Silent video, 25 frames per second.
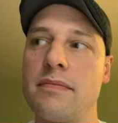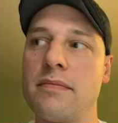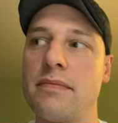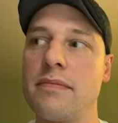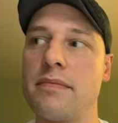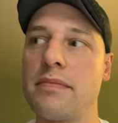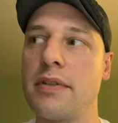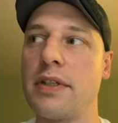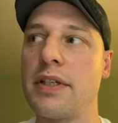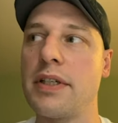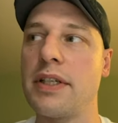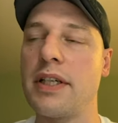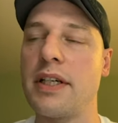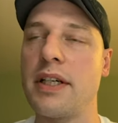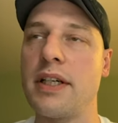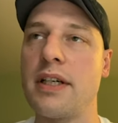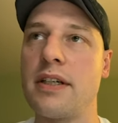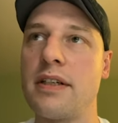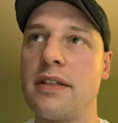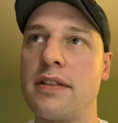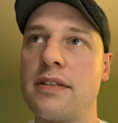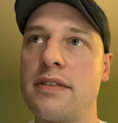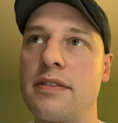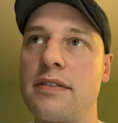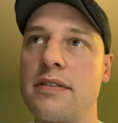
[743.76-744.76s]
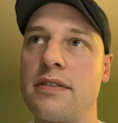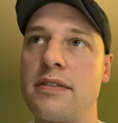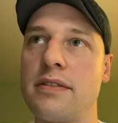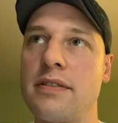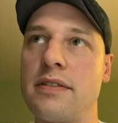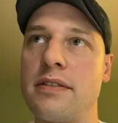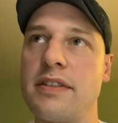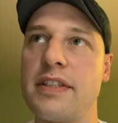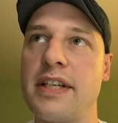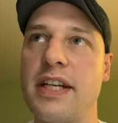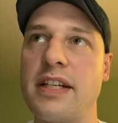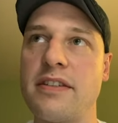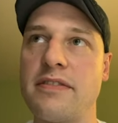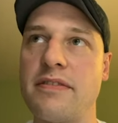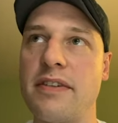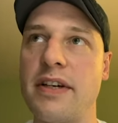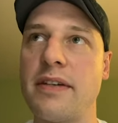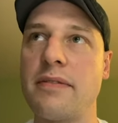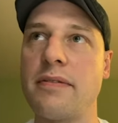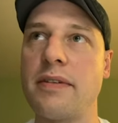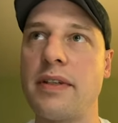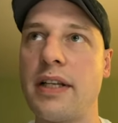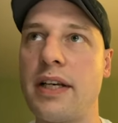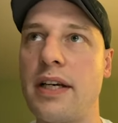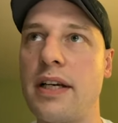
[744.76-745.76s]
pretty satisfied
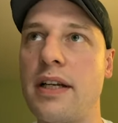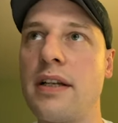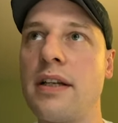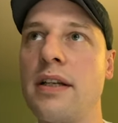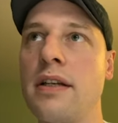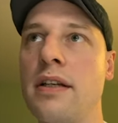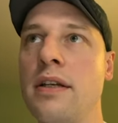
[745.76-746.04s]
with that.